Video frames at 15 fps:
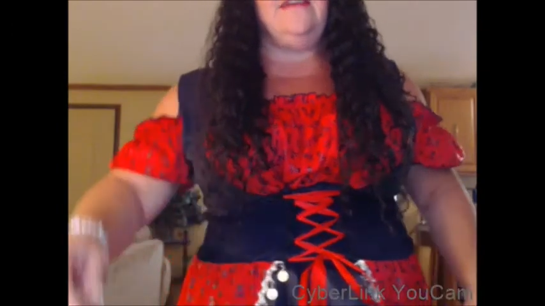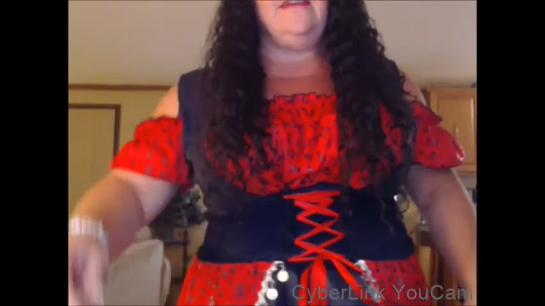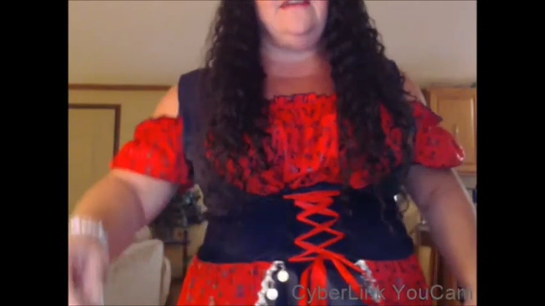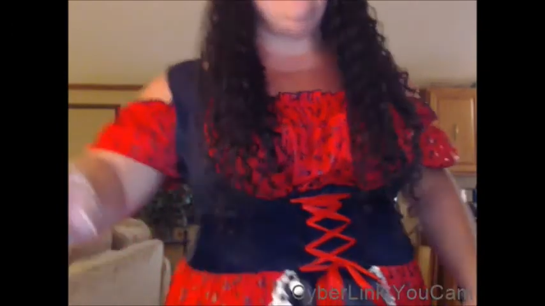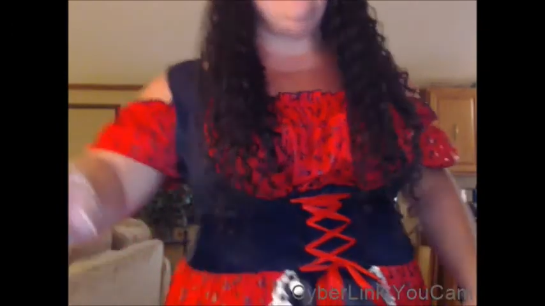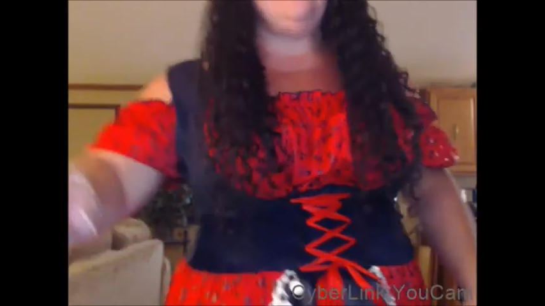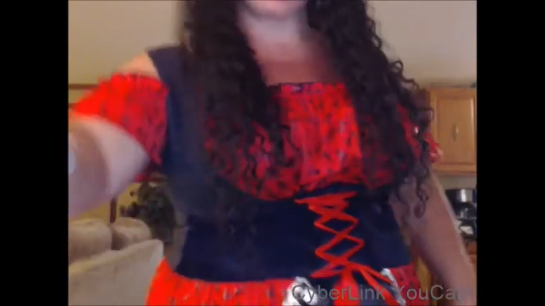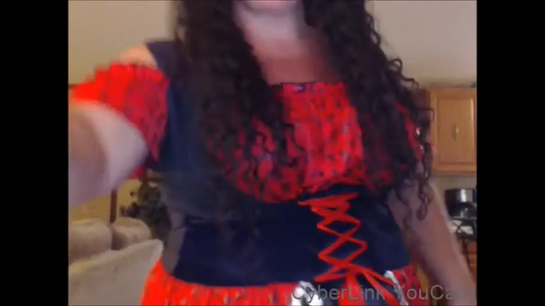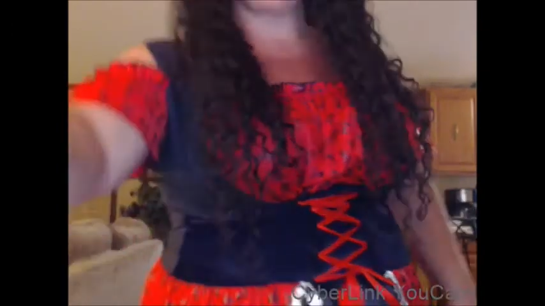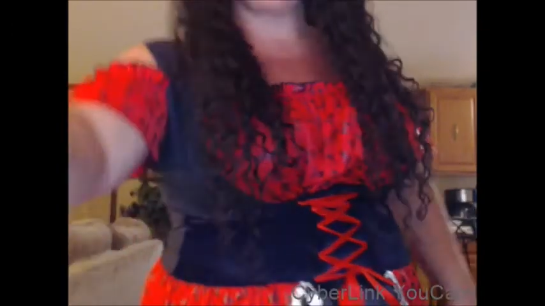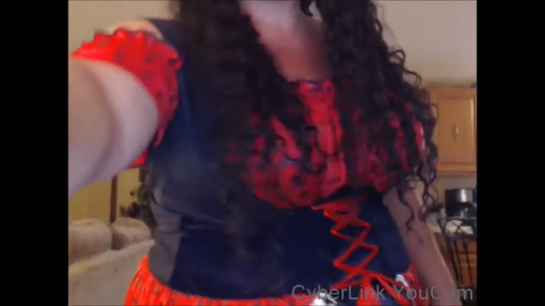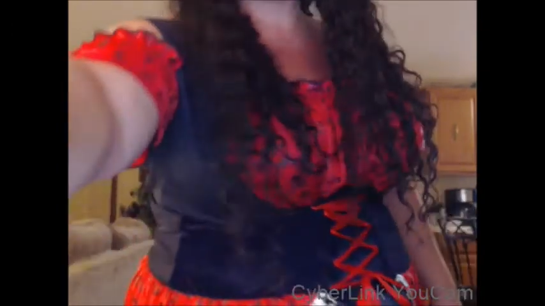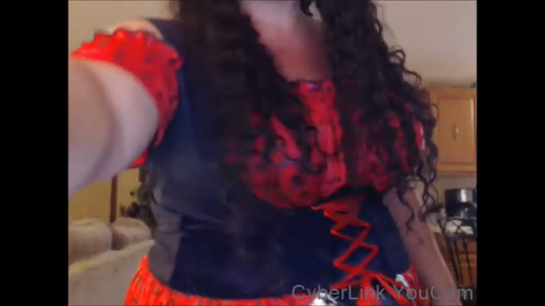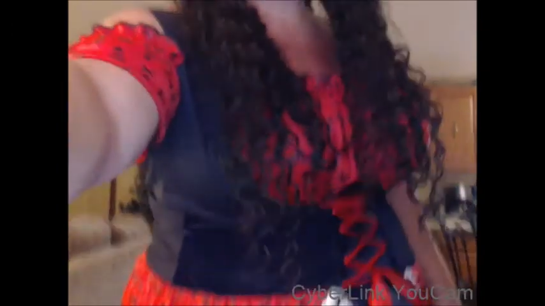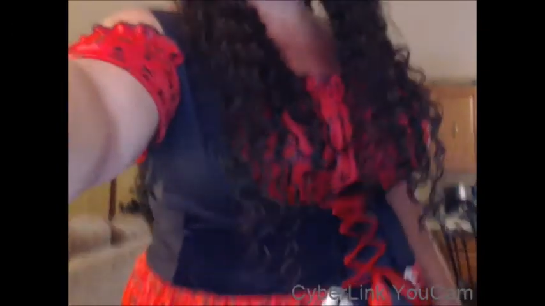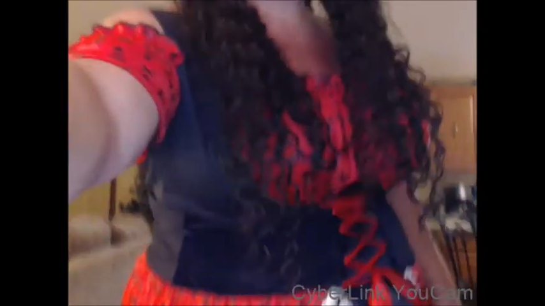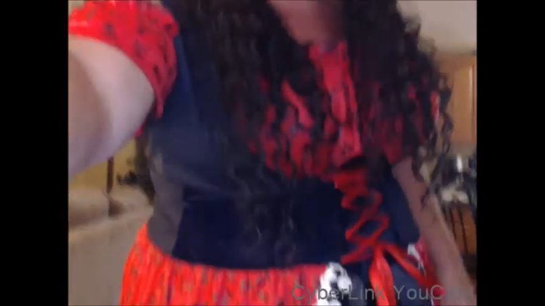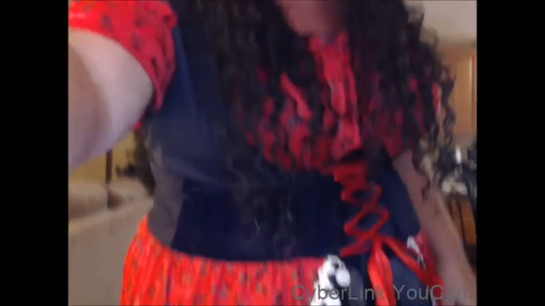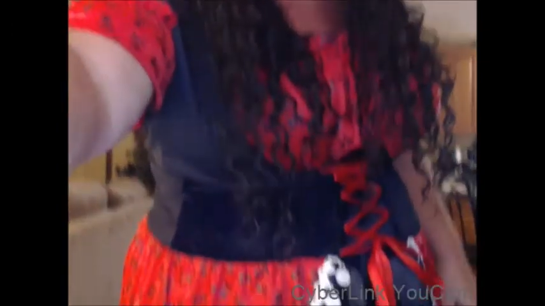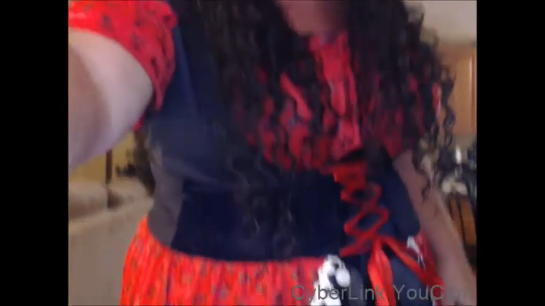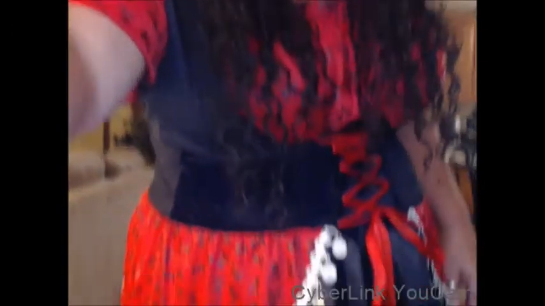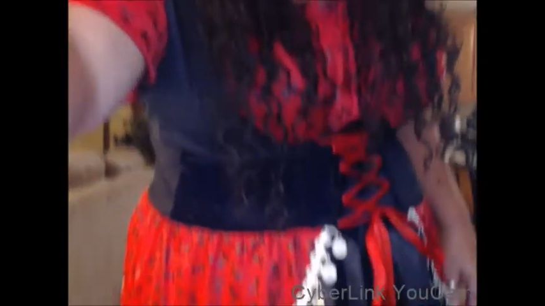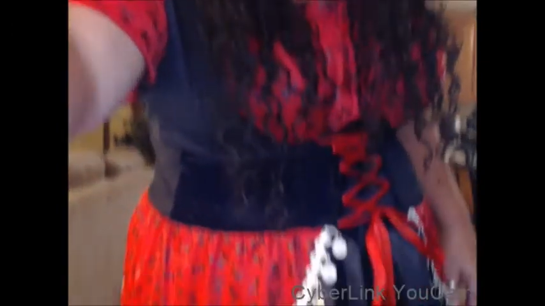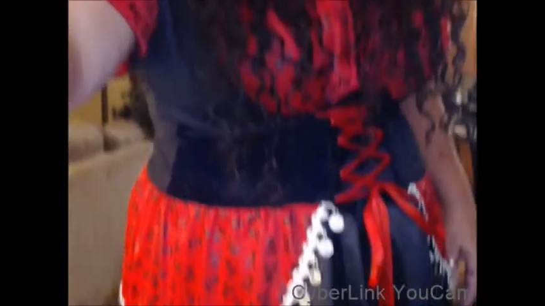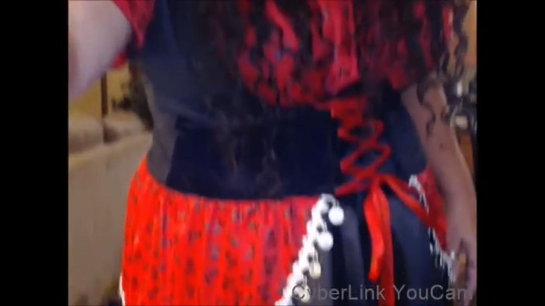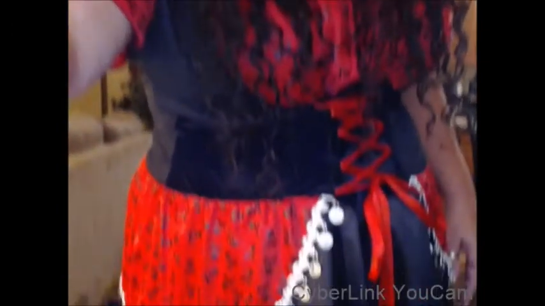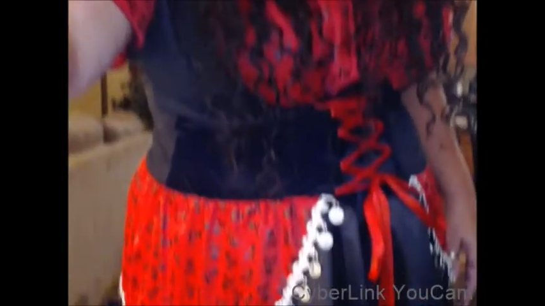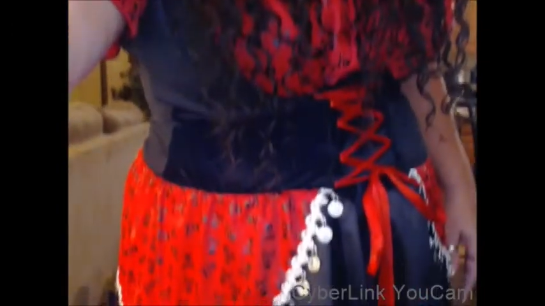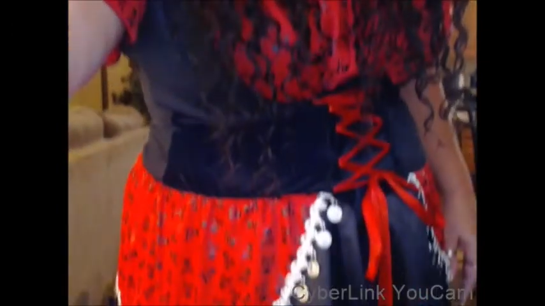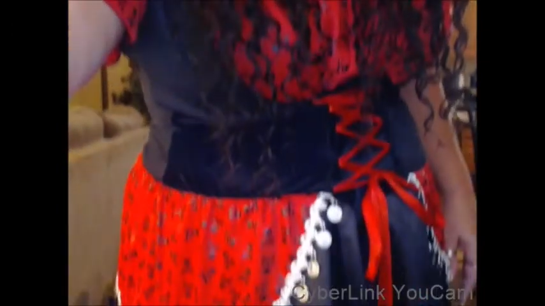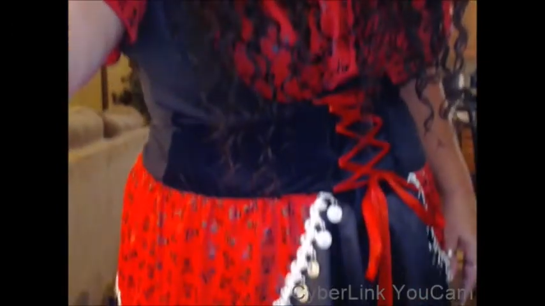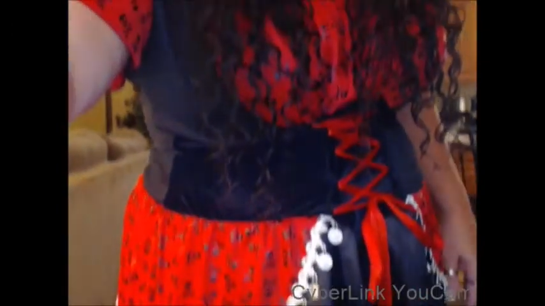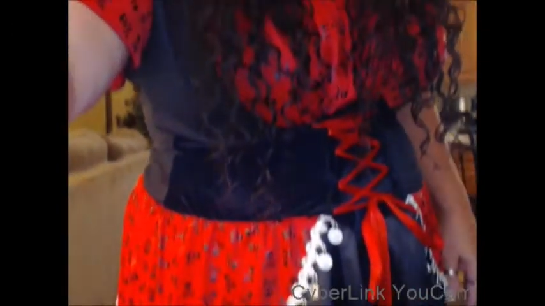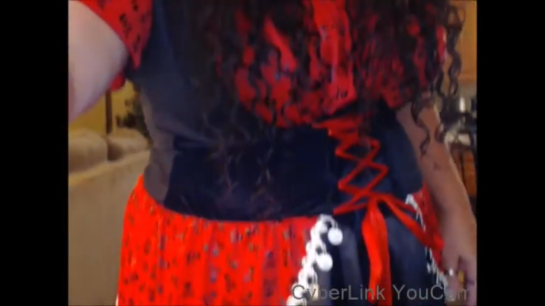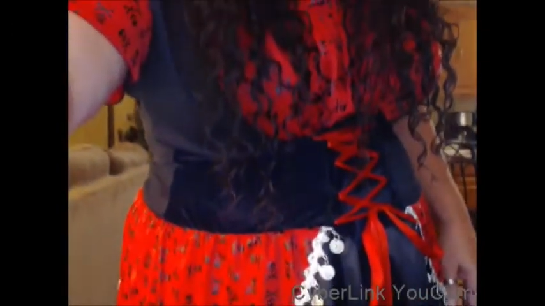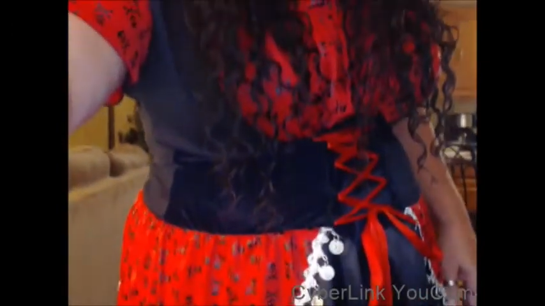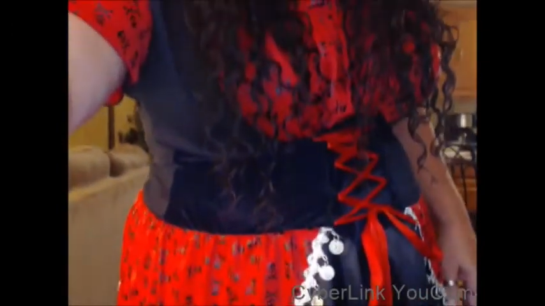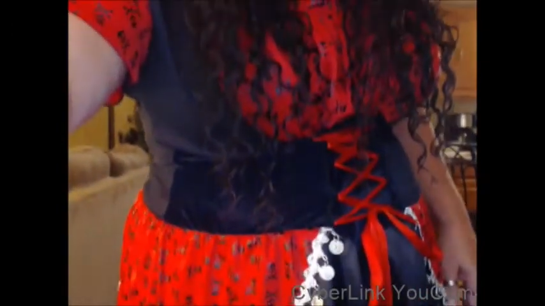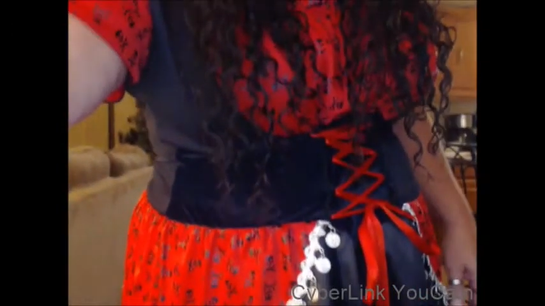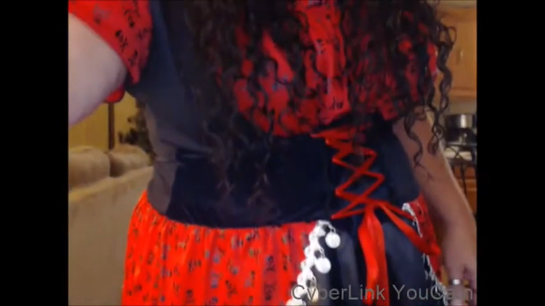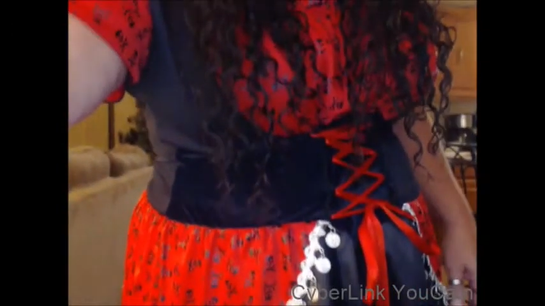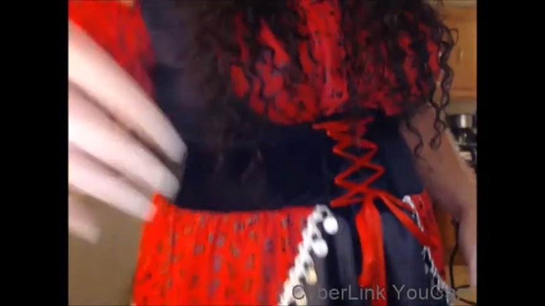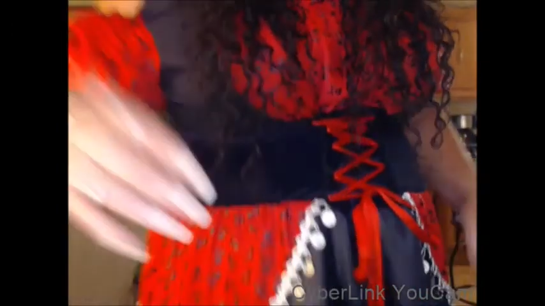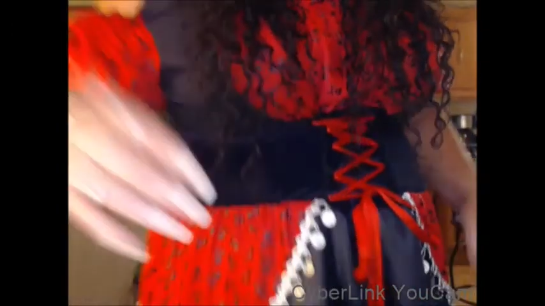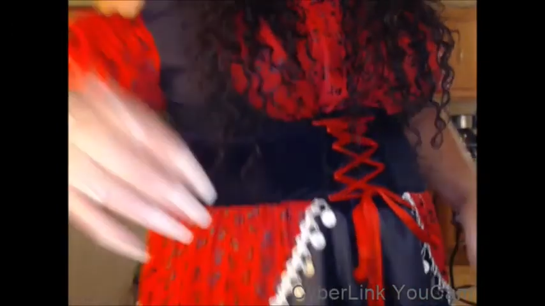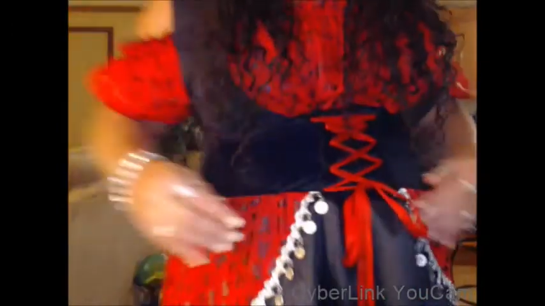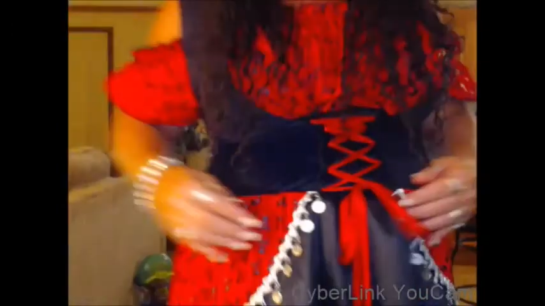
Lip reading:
No face is visible, so there are no lips to read.